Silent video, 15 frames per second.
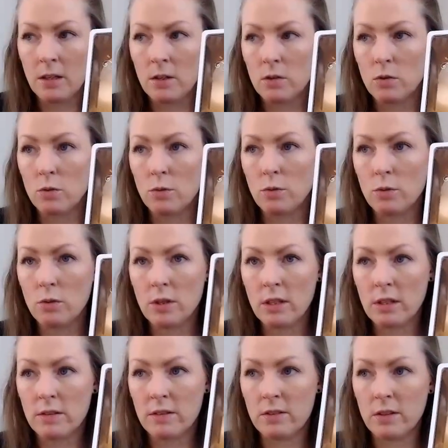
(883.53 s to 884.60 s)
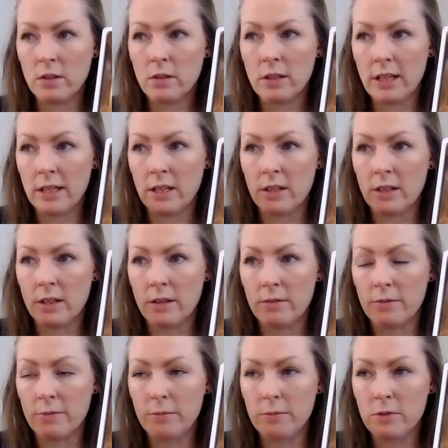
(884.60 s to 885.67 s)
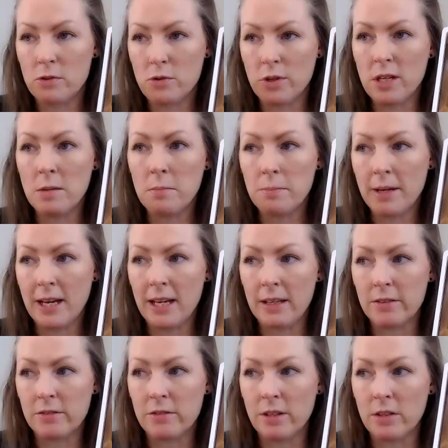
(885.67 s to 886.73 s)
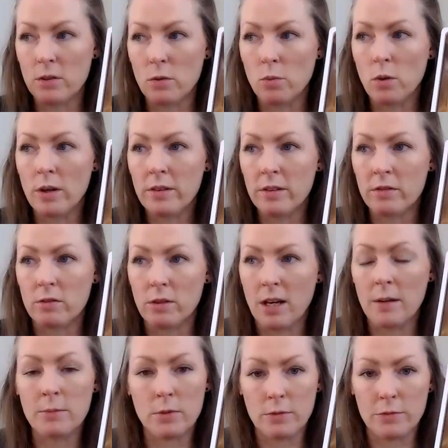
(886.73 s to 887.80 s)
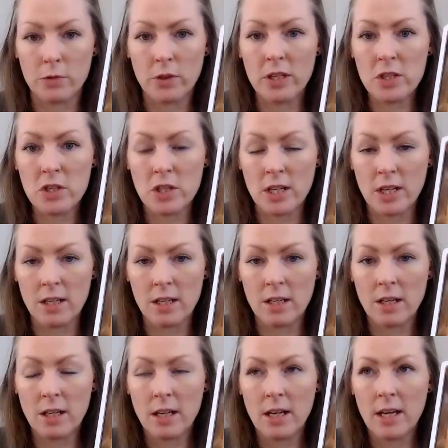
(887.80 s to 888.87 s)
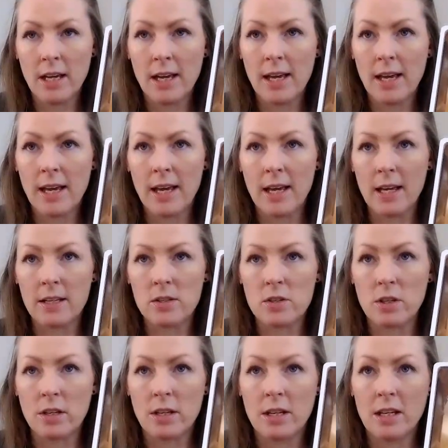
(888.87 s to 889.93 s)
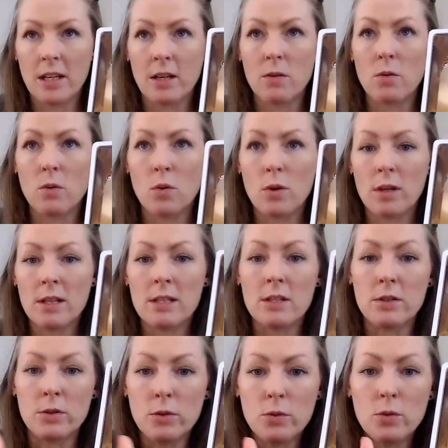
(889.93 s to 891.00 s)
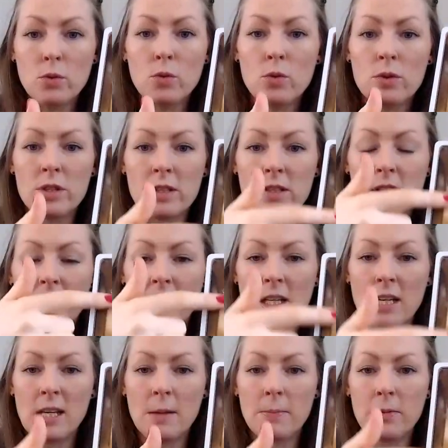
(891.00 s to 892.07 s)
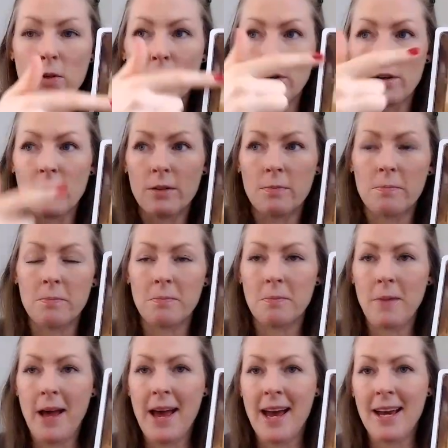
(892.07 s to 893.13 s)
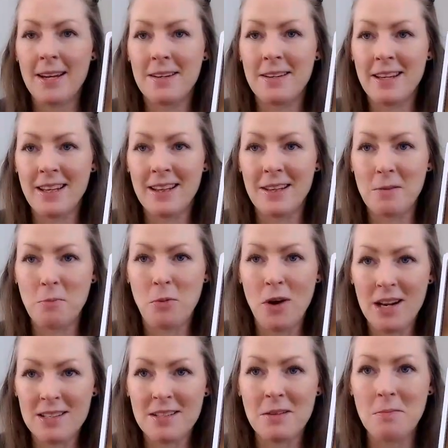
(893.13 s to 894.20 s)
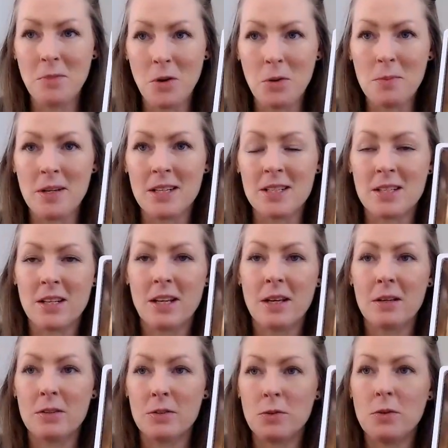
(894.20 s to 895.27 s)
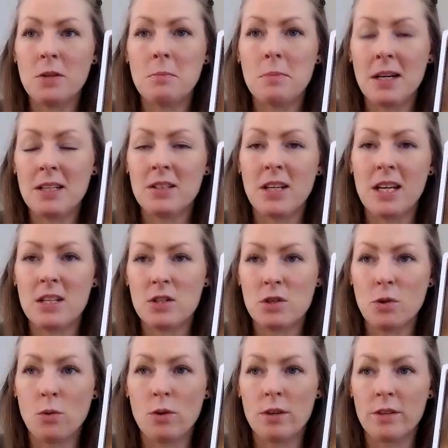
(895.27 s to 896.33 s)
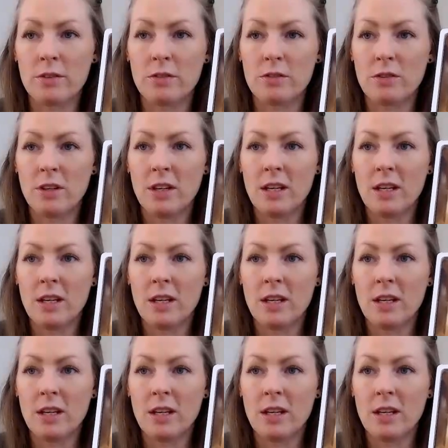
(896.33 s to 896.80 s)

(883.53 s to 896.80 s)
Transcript: you it's still like on a dream base and you want this to come to fruition and you just keep your head in the present moment doing mundane chores